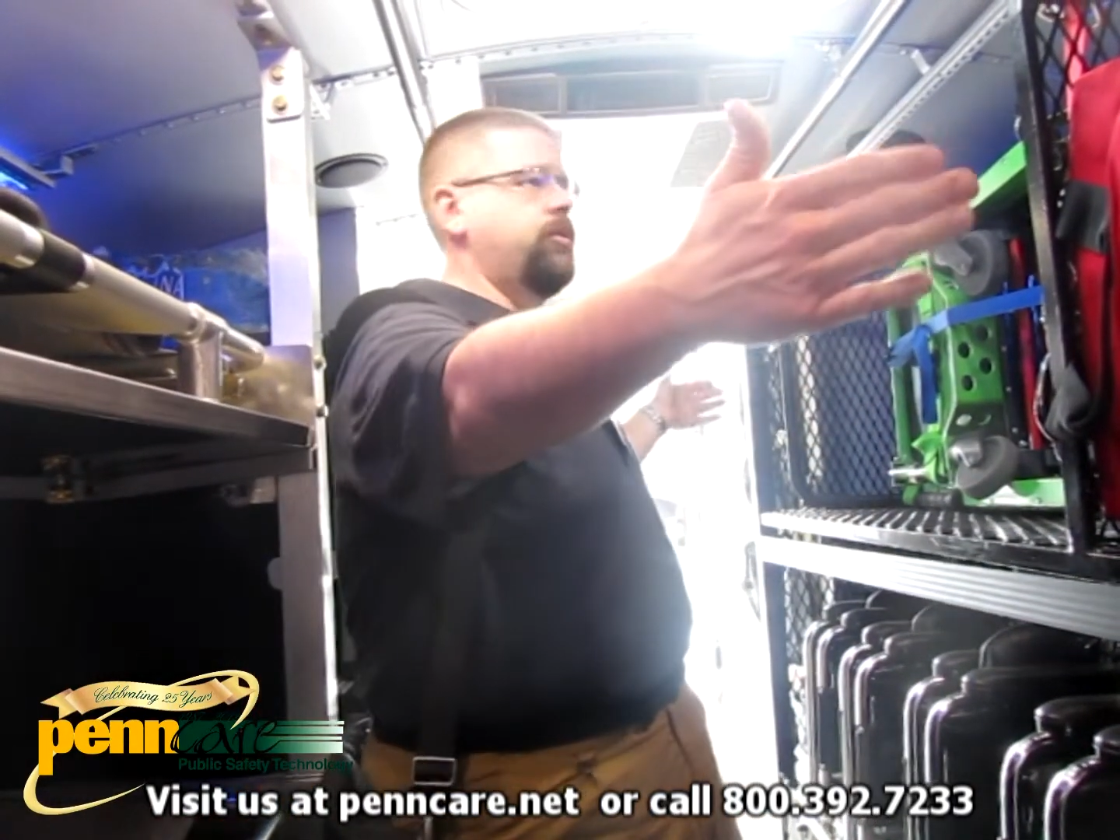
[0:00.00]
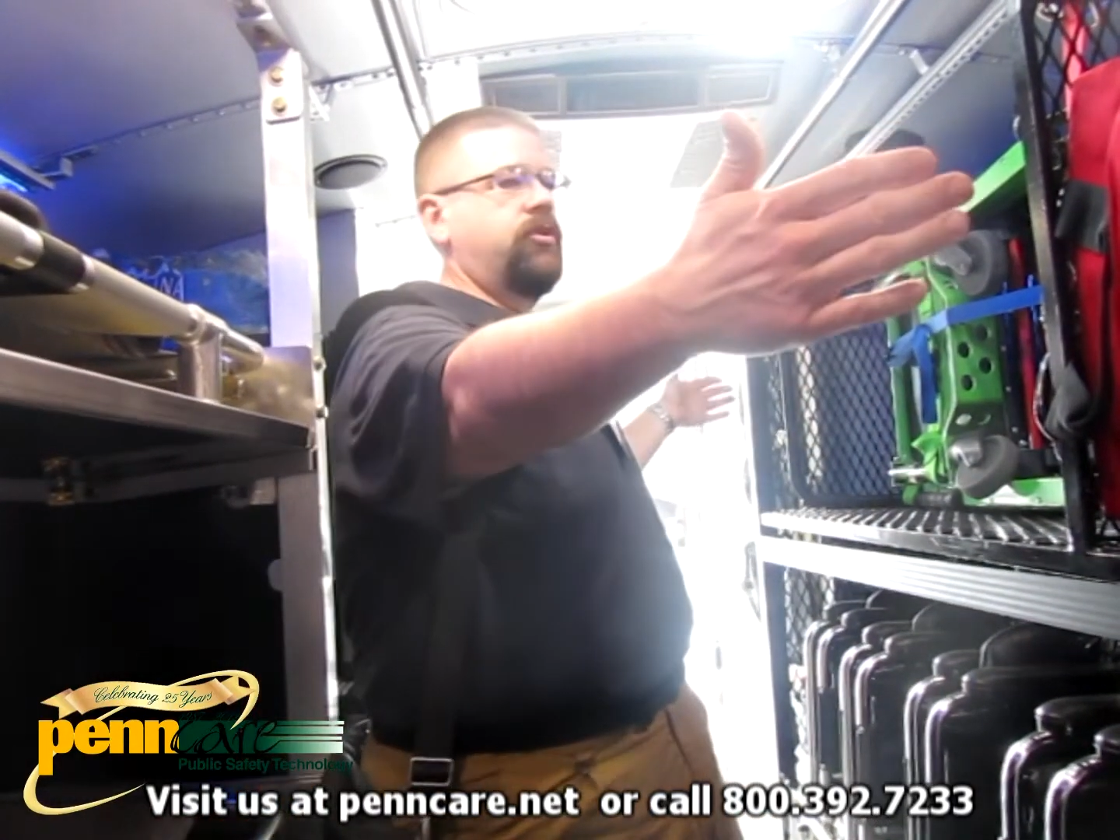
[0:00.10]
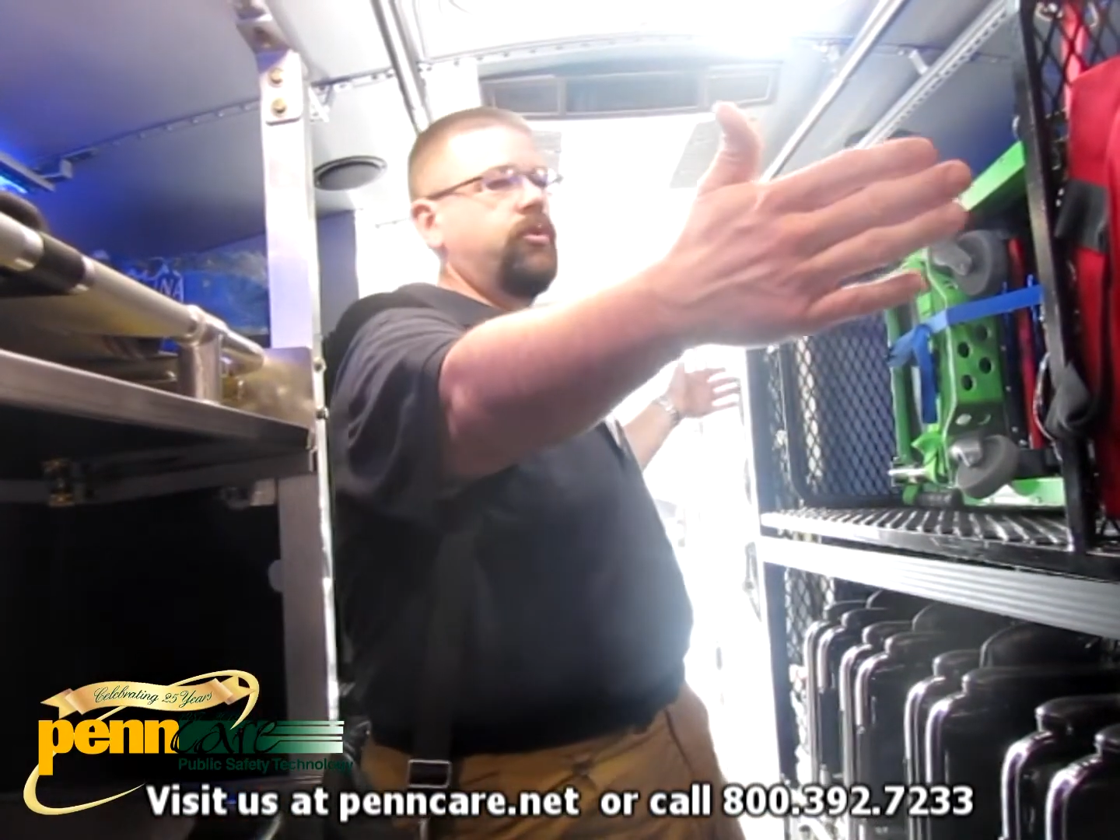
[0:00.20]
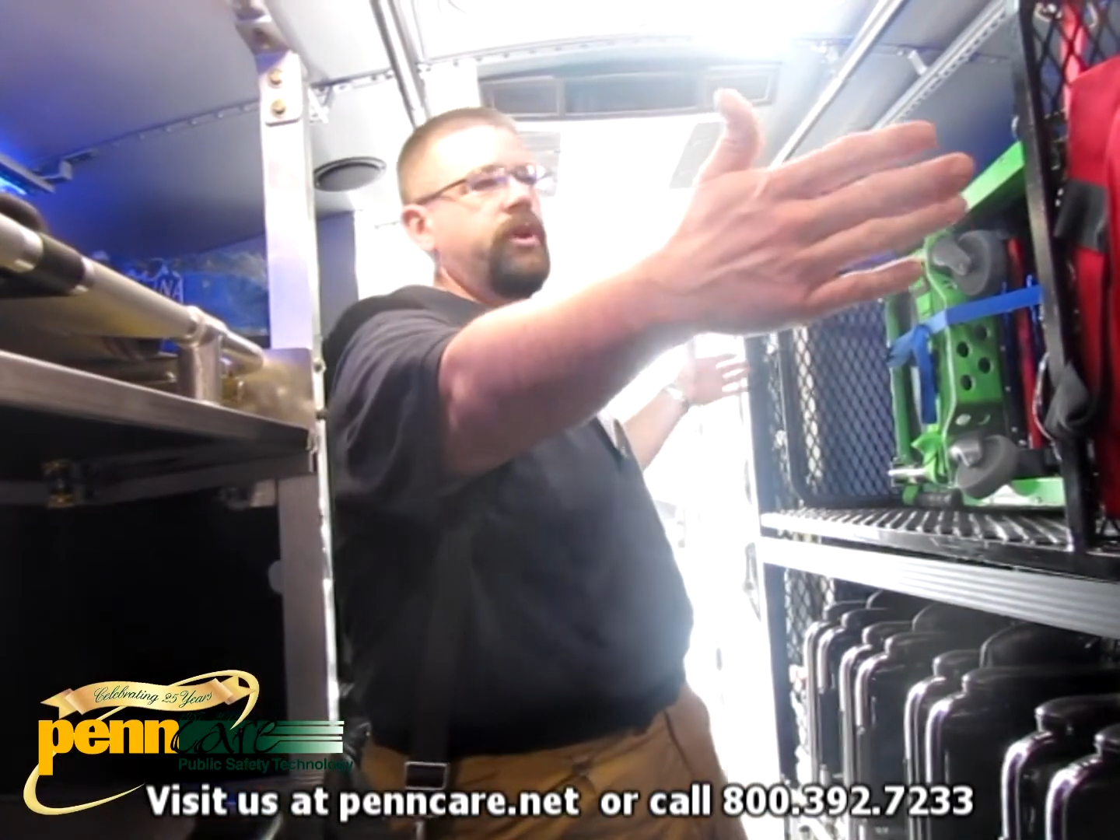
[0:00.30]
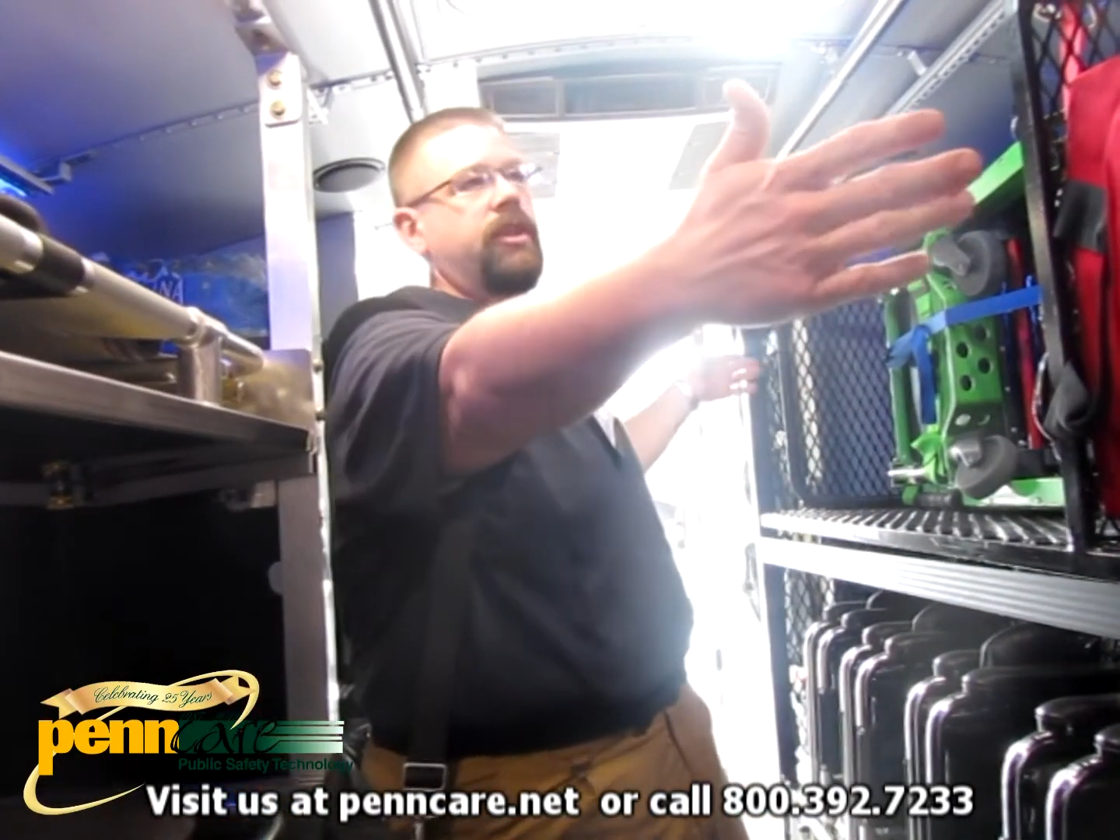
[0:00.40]

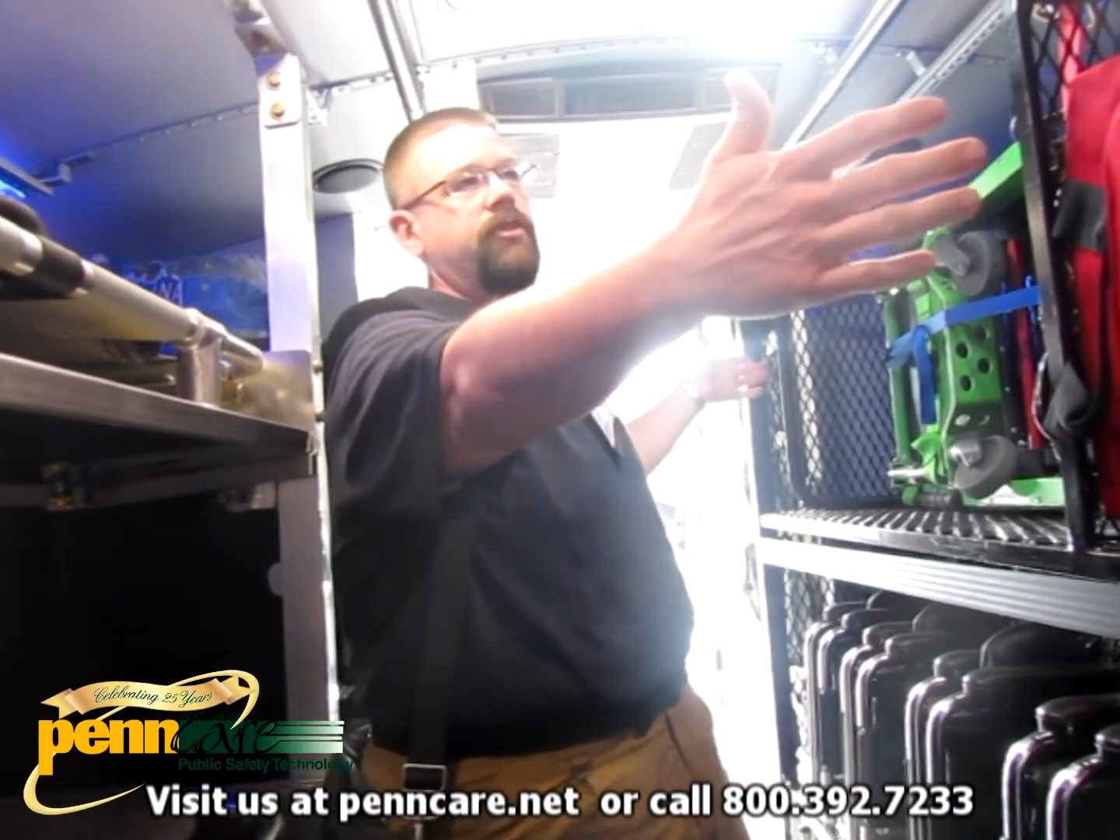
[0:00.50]
between